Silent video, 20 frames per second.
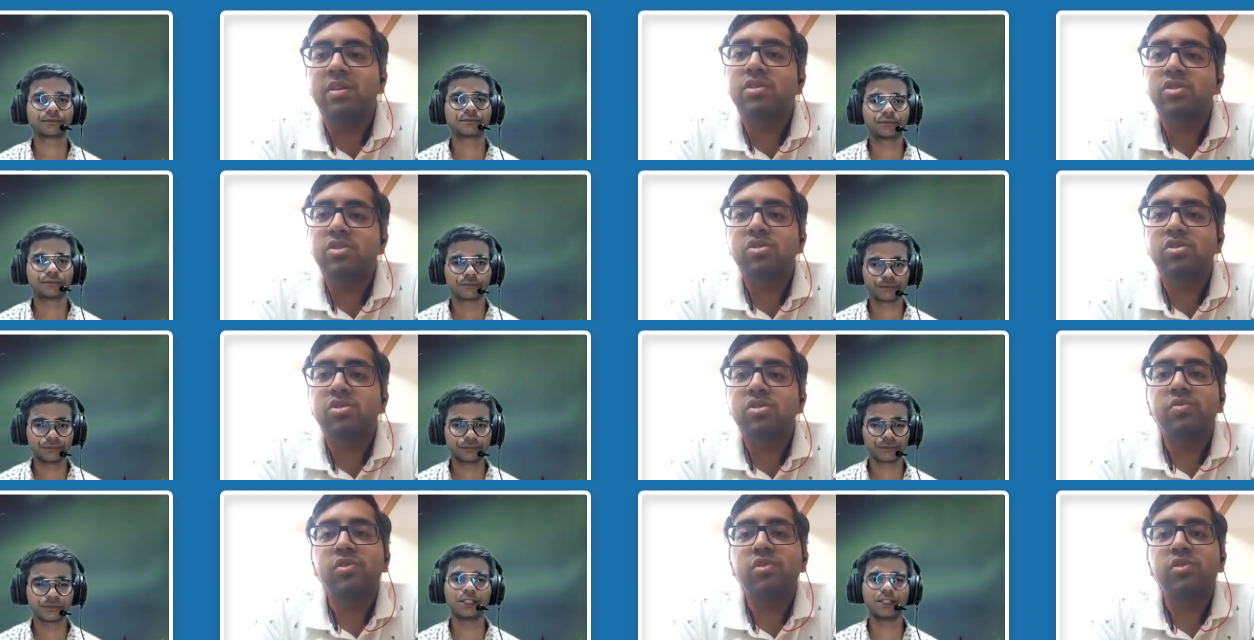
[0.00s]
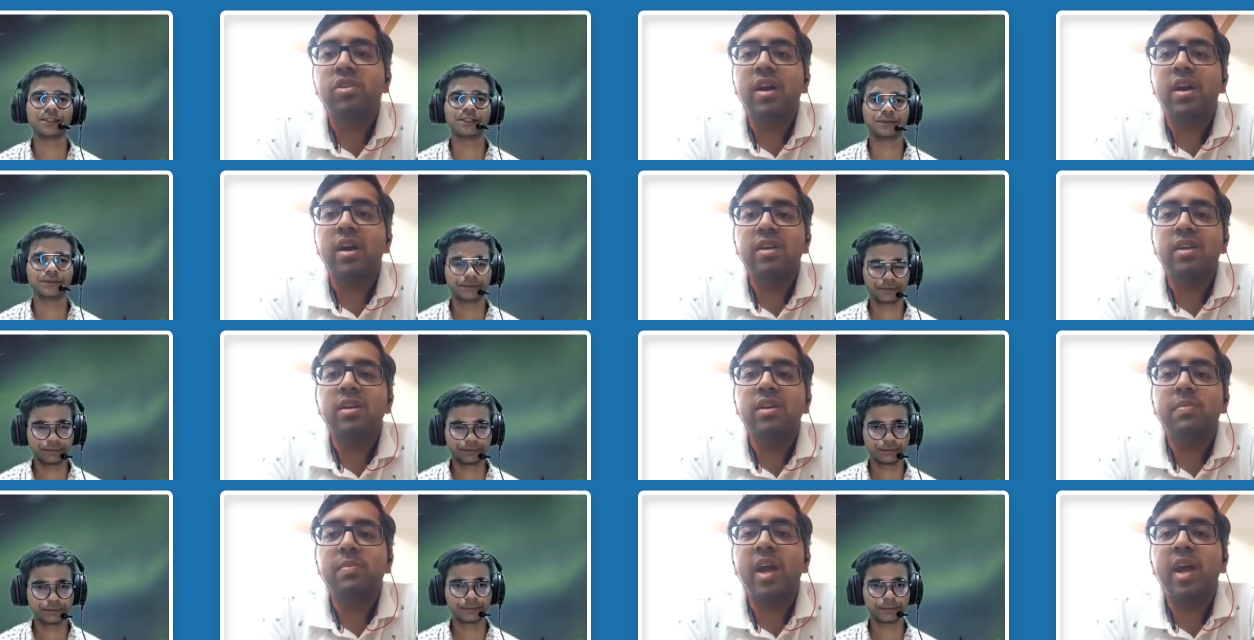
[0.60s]
Speaker 1: So for mm-hmm. that, I
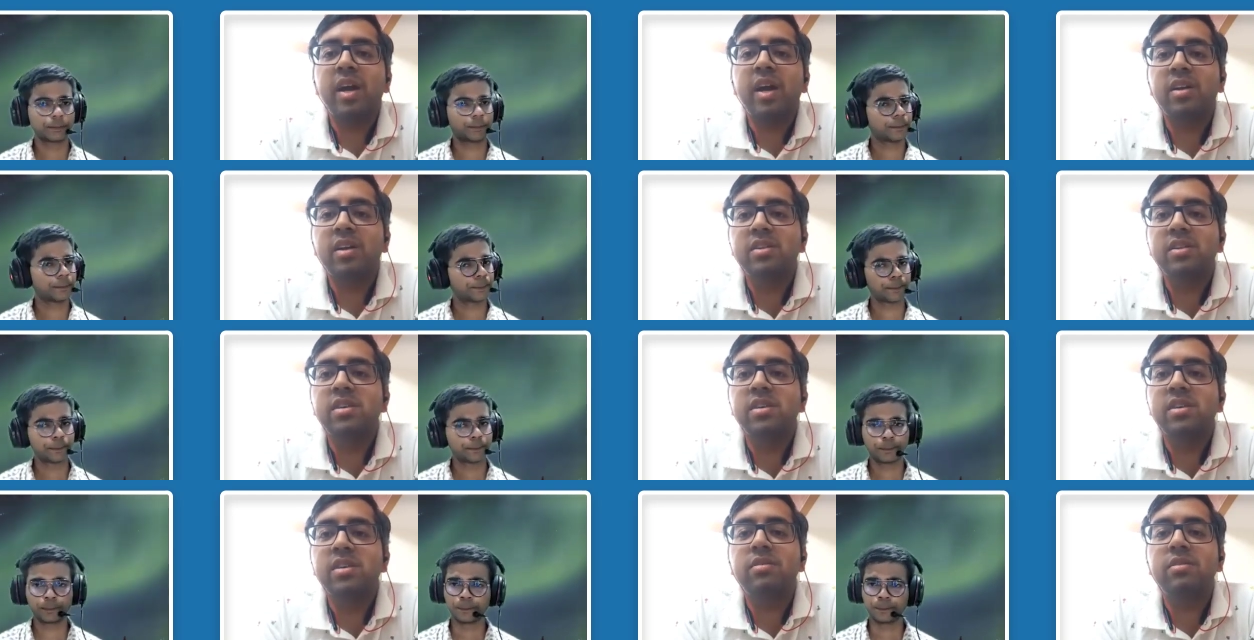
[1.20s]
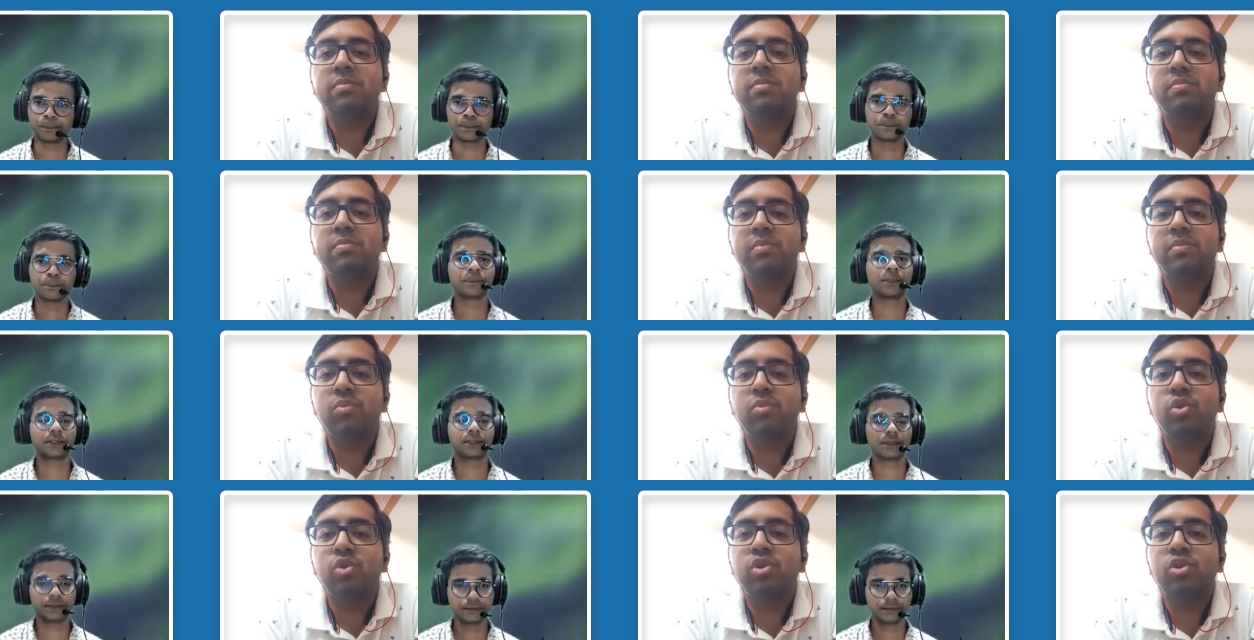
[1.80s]
think practicing
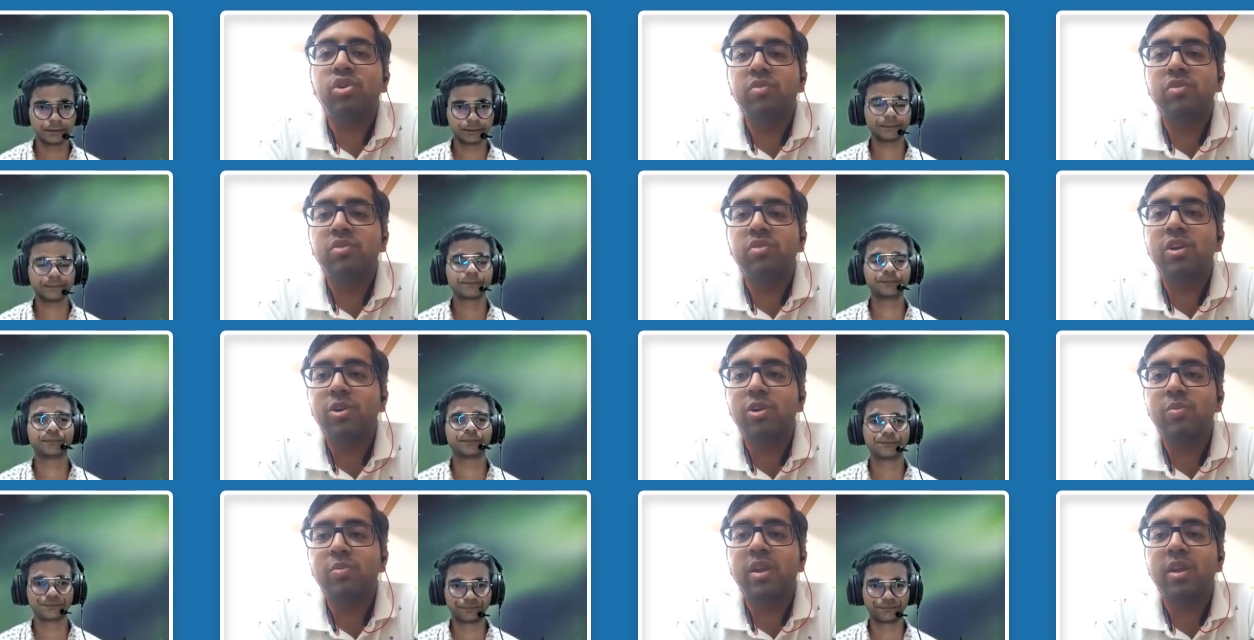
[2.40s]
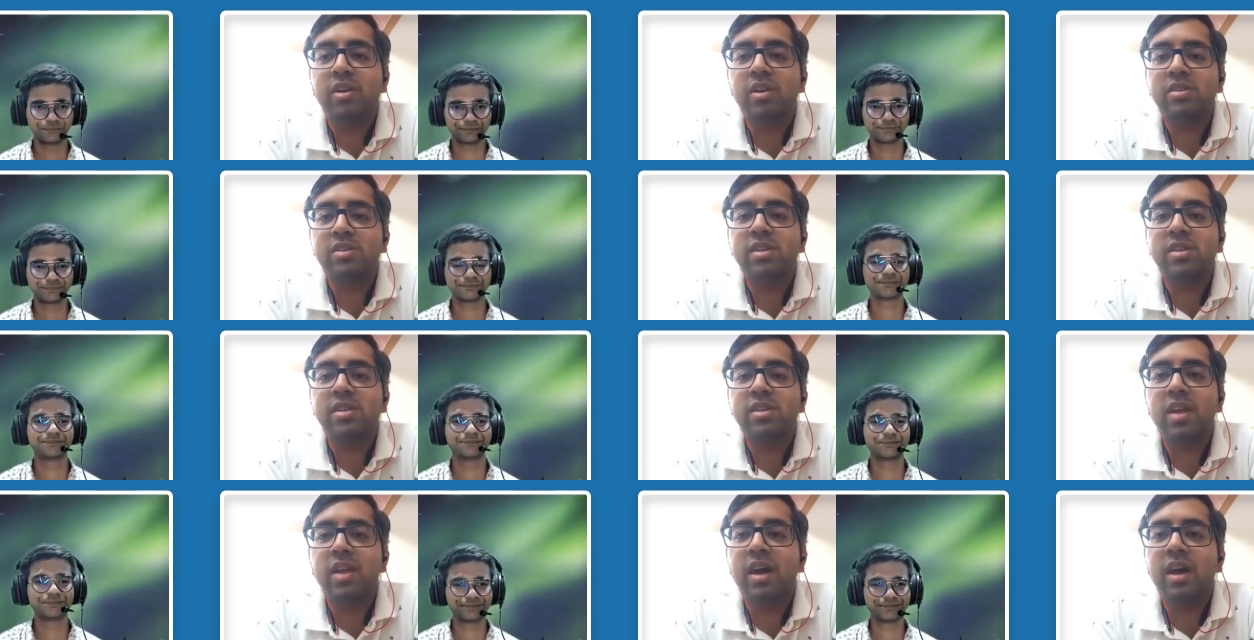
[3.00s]
more difficult numericals
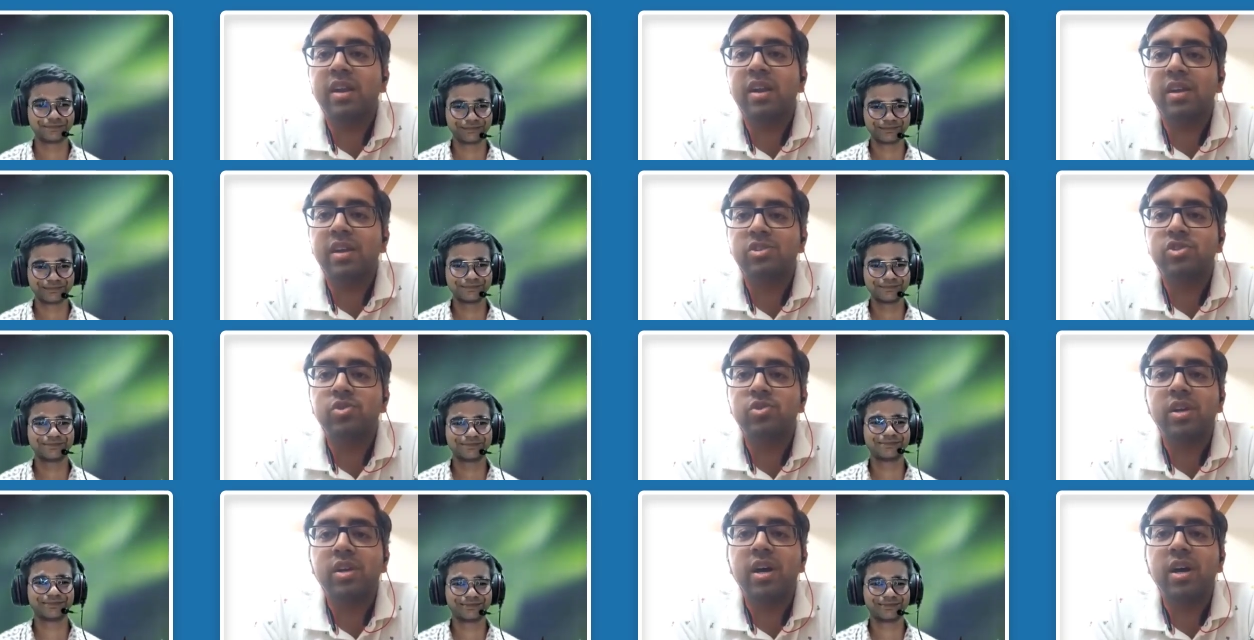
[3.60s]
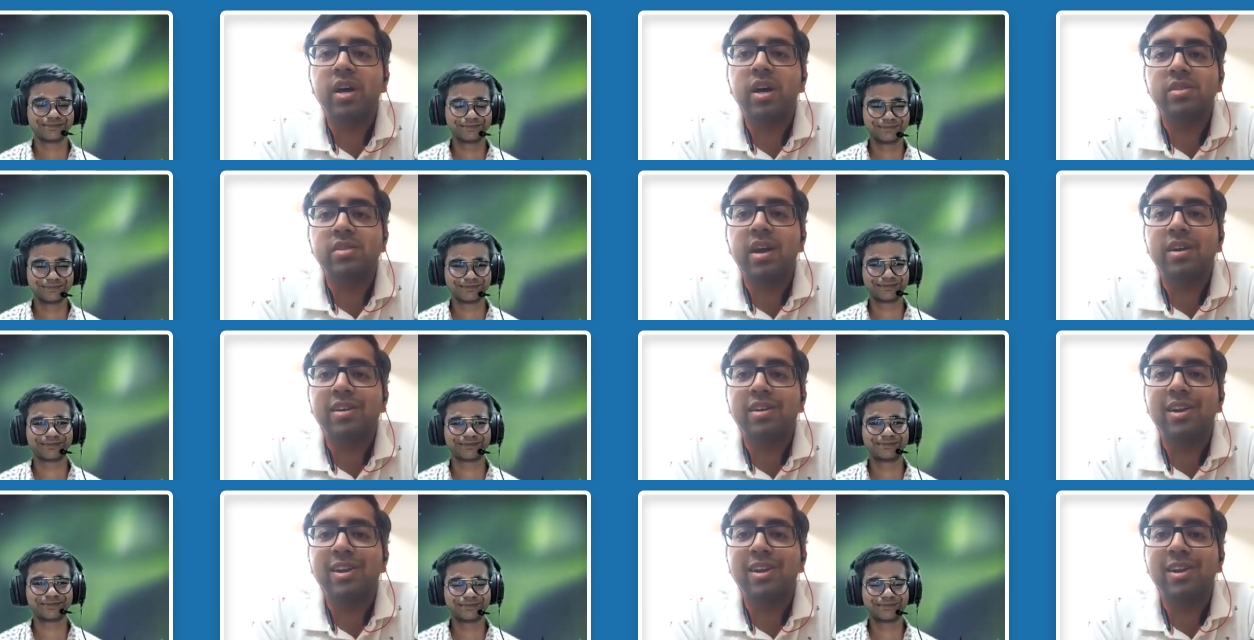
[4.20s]
than are actually asked
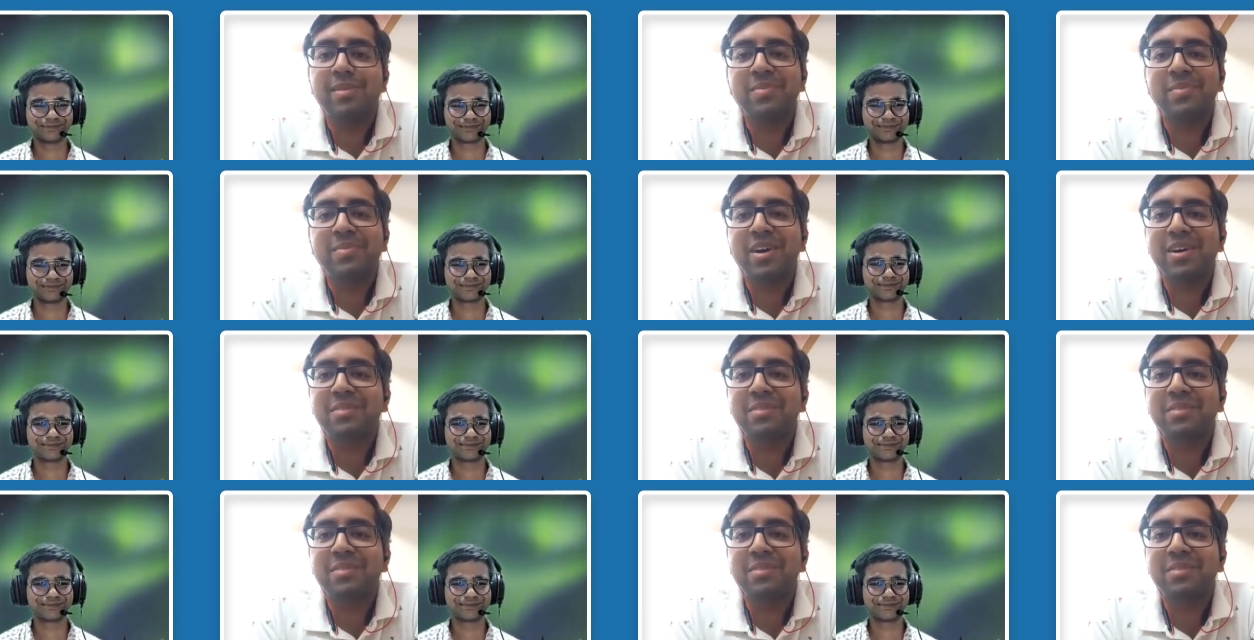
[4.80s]
that can help.